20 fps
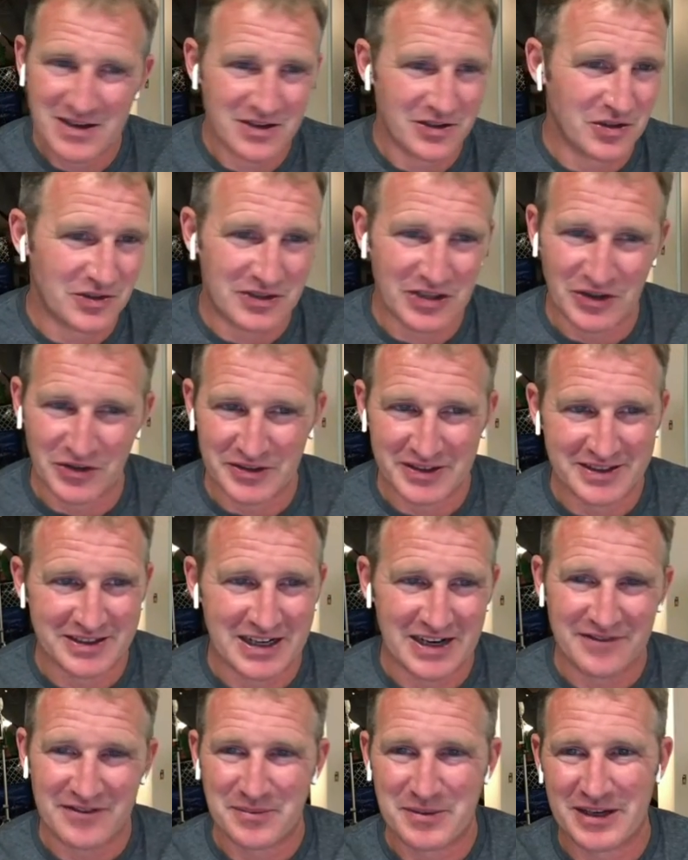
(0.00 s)
utility
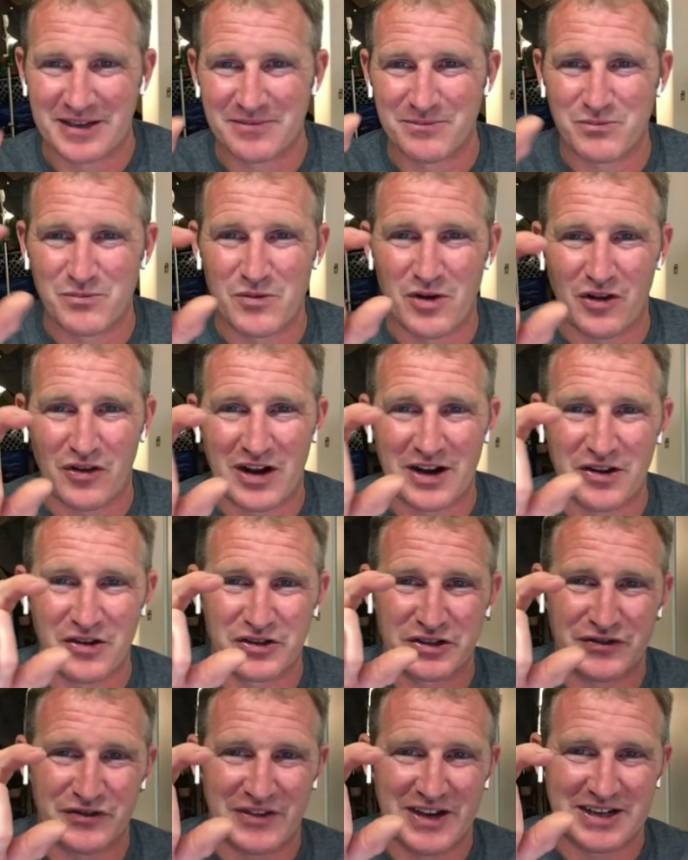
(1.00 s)
knife, I mean, a lot of
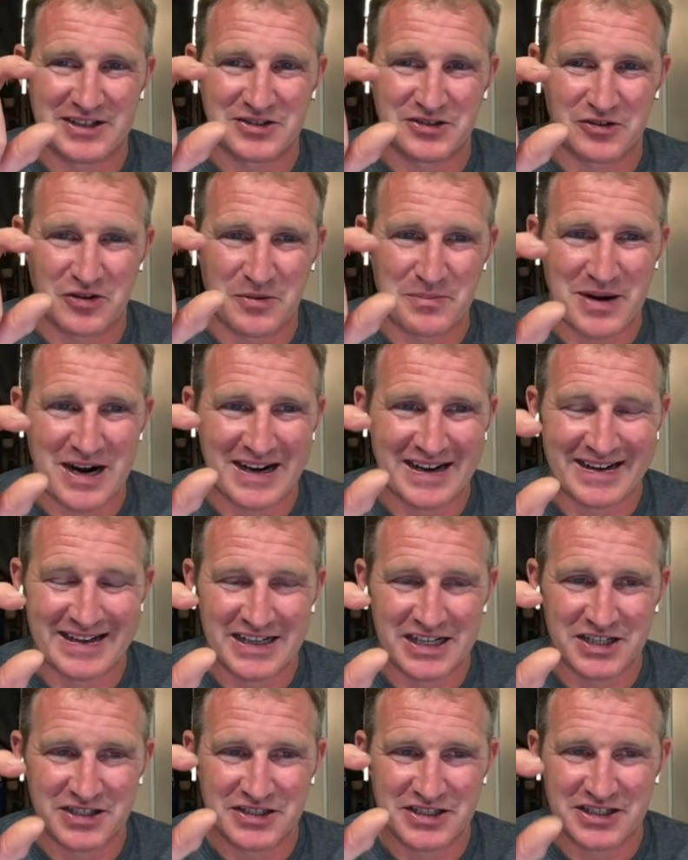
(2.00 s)
those flanges are about an
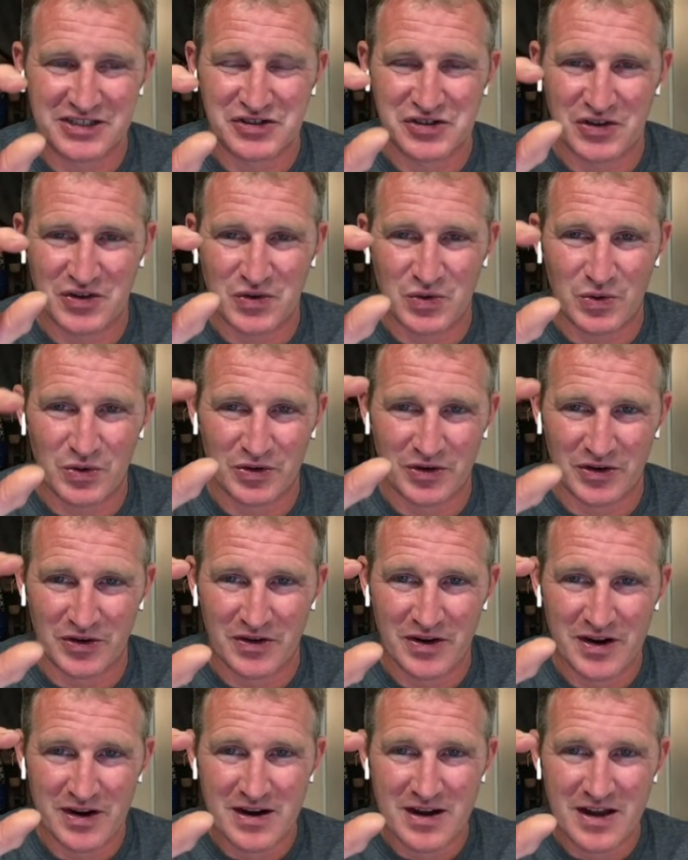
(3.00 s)
inch, inch and a quarter
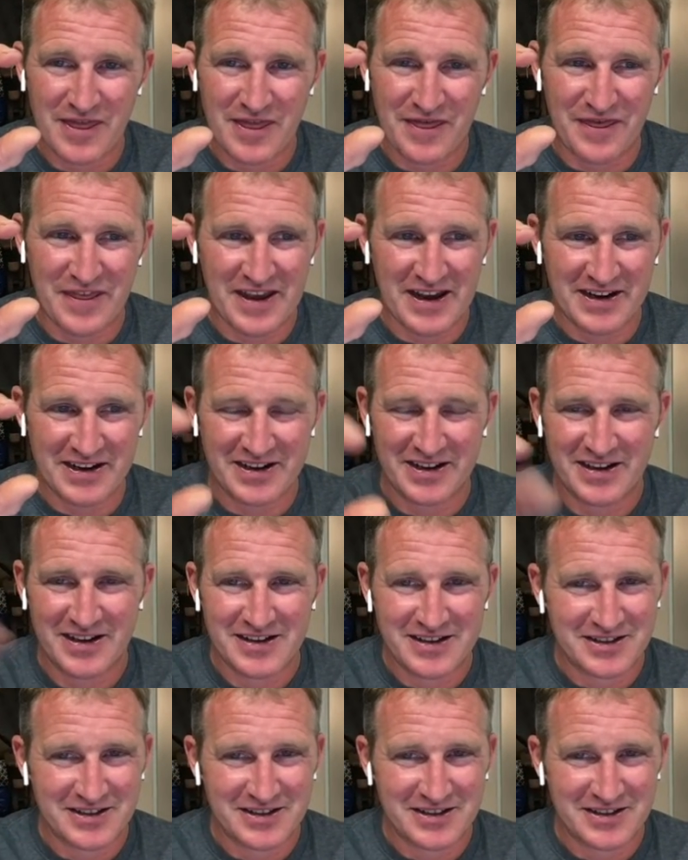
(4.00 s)
thick.